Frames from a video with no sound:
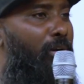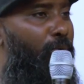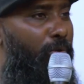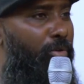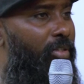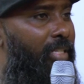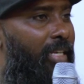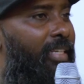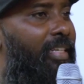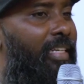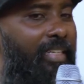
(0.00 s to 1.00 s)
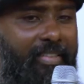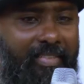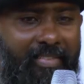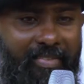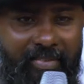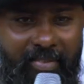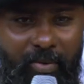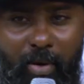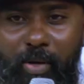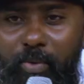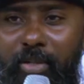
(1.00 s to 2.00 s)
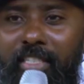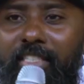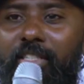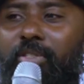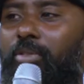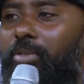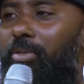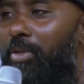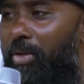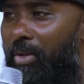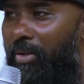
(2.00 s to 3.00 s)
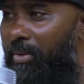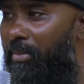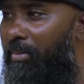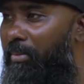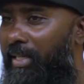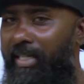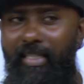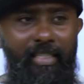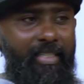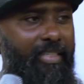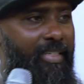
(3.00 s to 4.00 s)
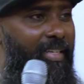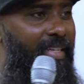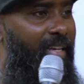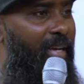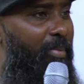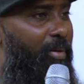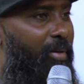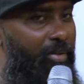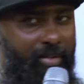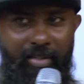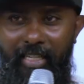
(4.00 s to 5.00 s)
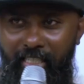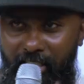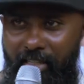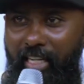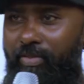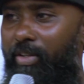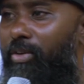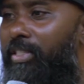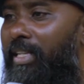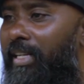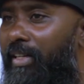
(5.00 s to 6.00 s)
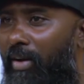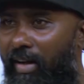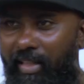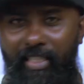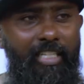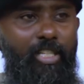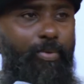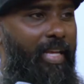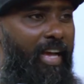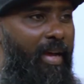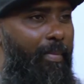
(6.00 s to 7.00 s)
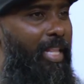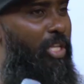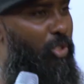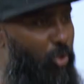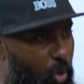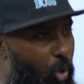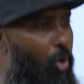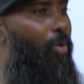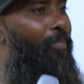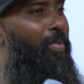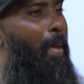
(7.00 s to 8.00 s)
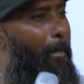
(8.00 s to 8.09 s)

Anna onnu sarakku illa. What would Jesus do? Build a... t-shirts next week we're going to sell. All the things we have, but there's no